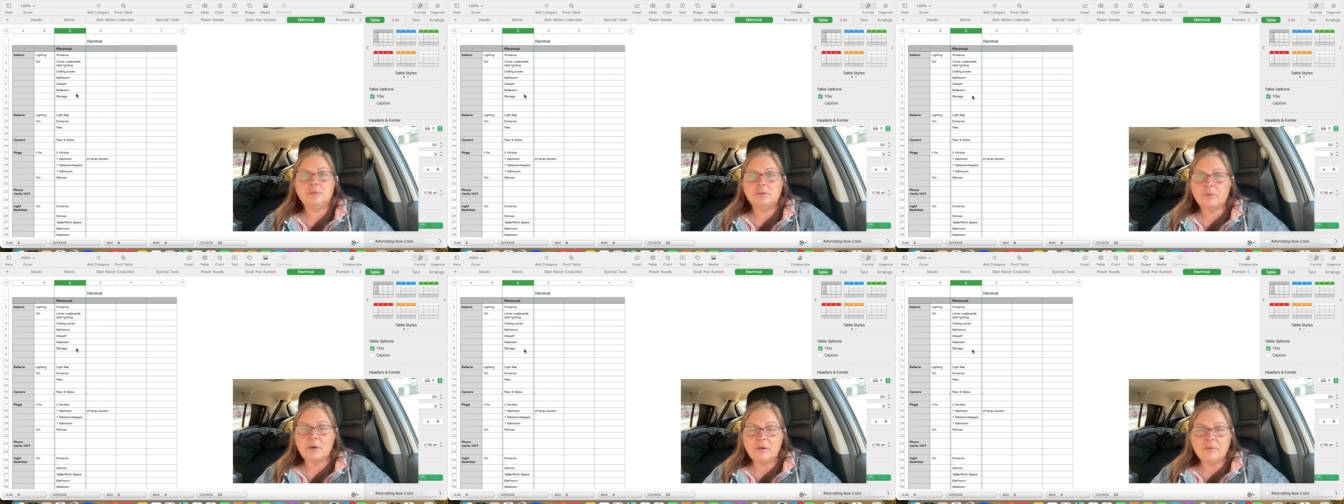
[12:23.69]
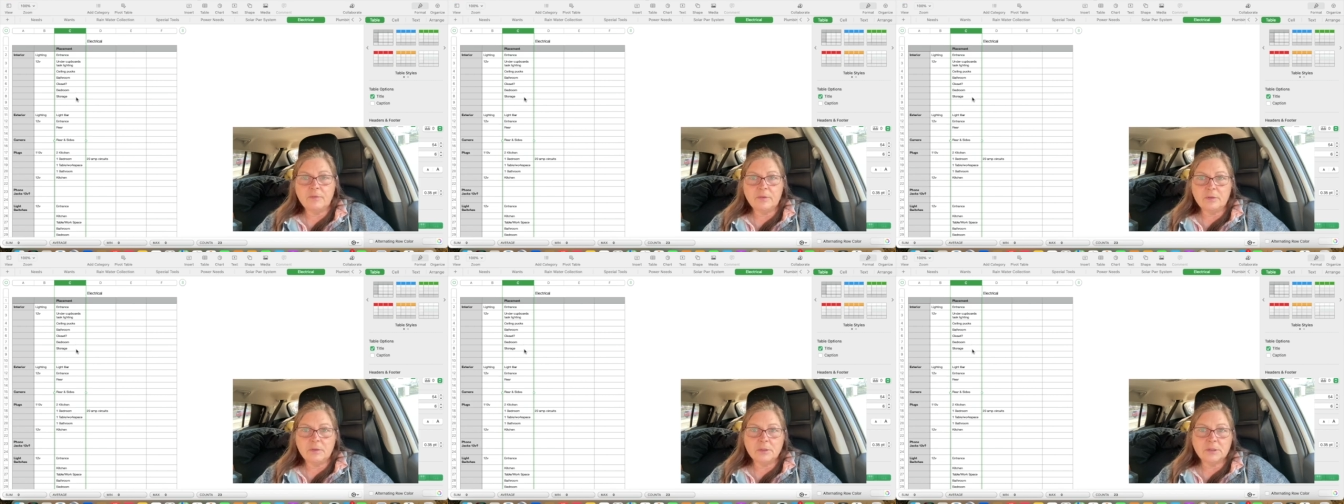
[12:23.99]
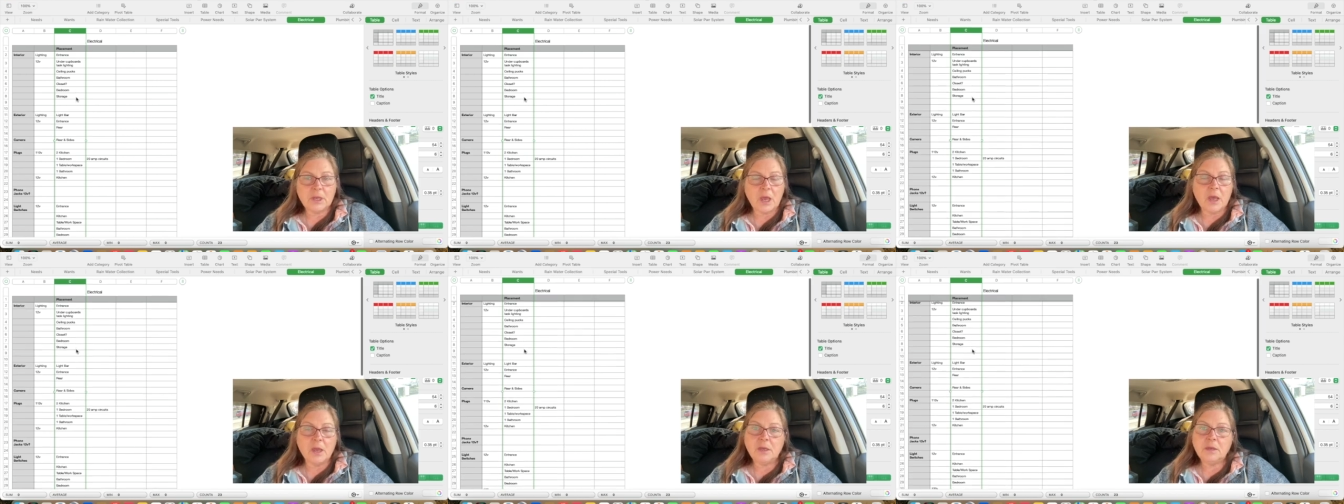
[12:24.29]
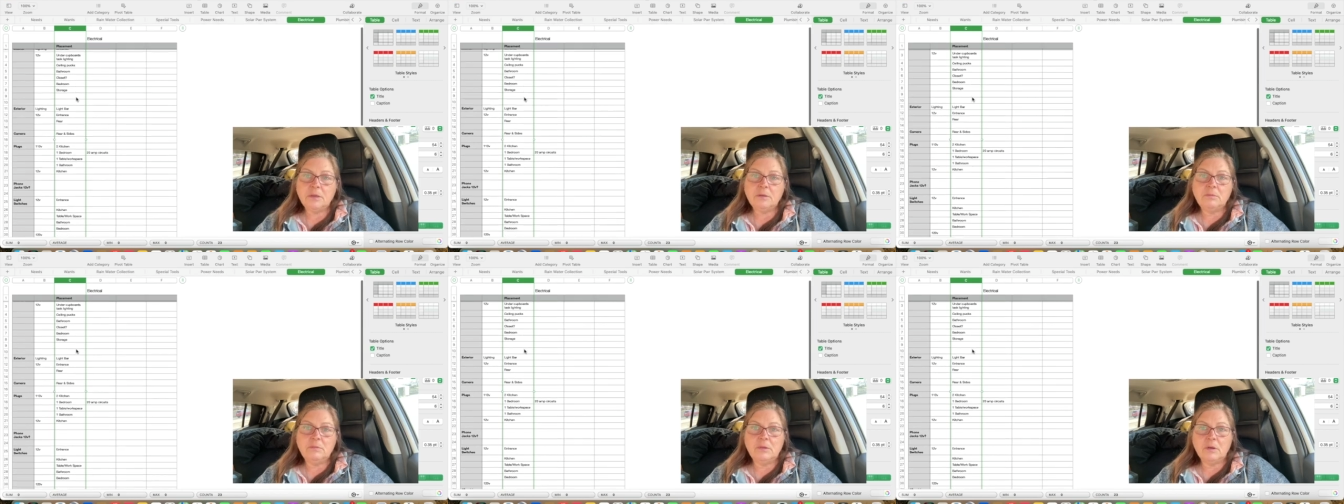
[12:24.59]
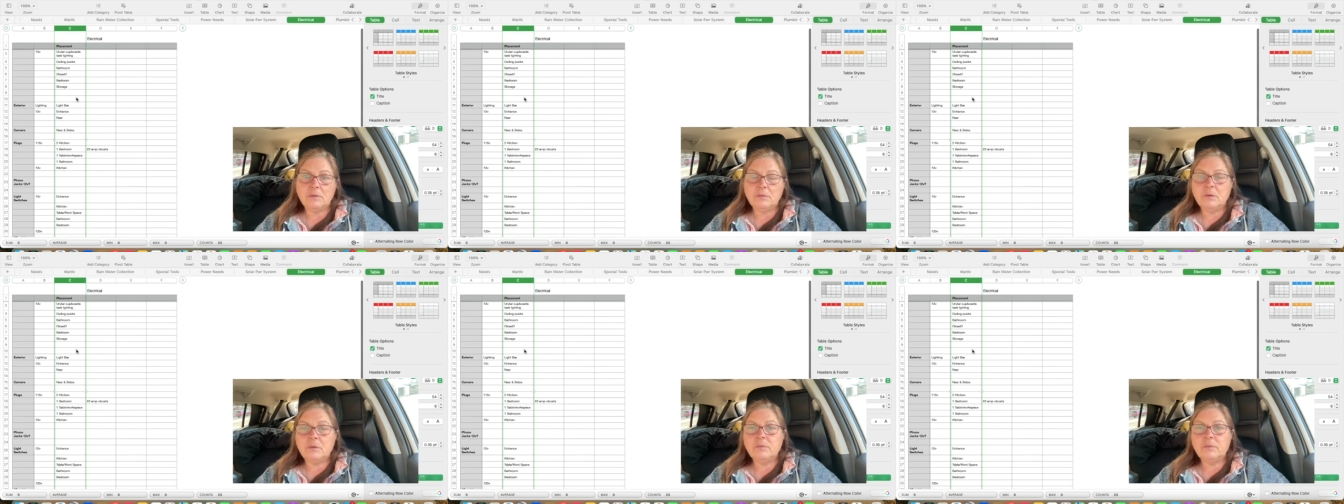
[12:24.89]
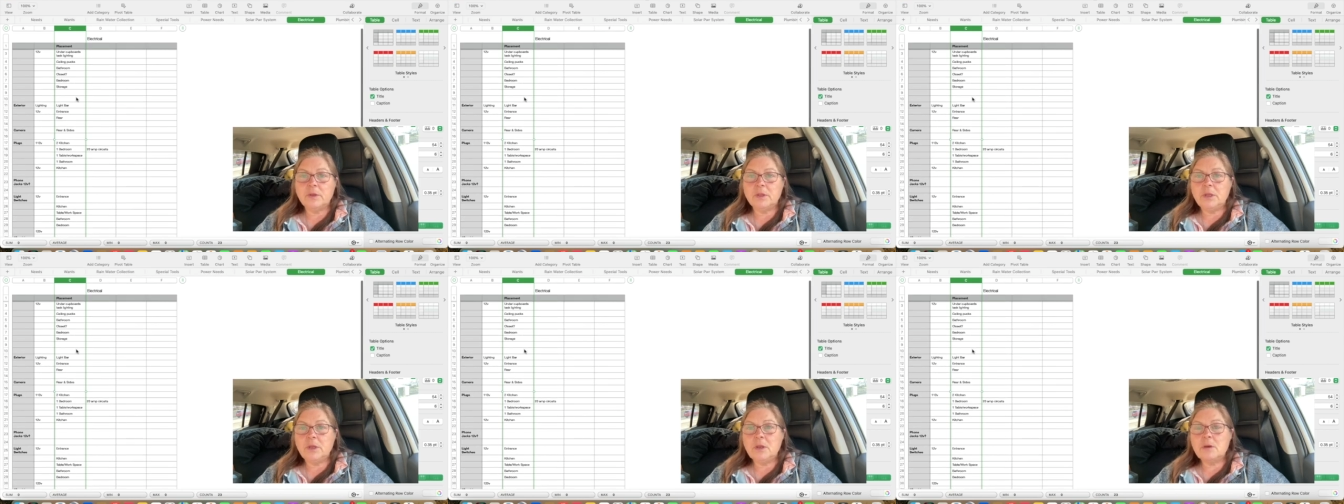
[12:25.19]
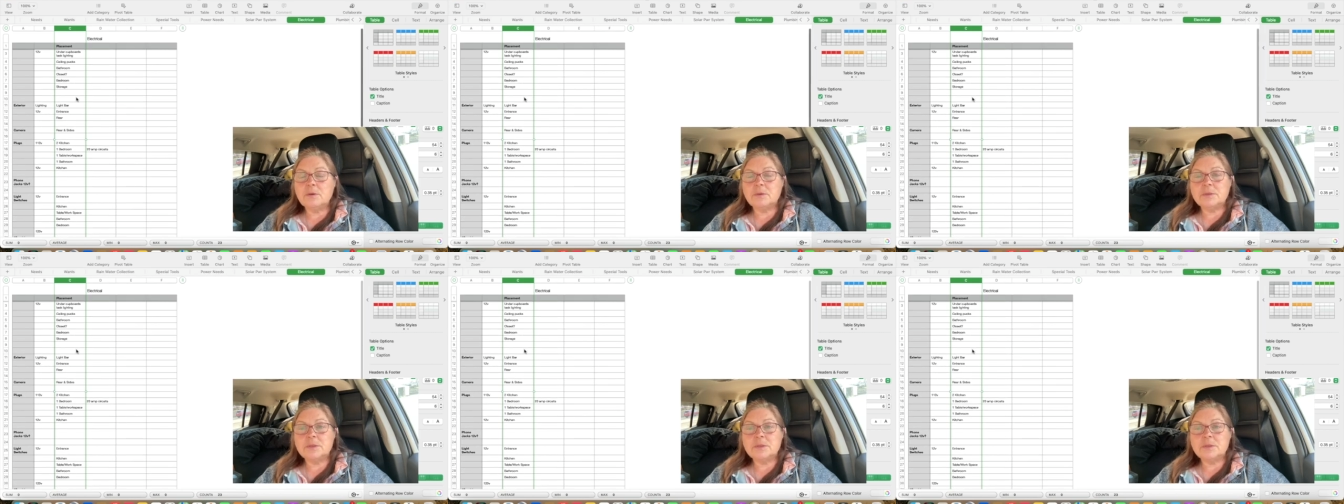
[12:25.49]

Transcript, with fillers: 12 volt, I don't really know.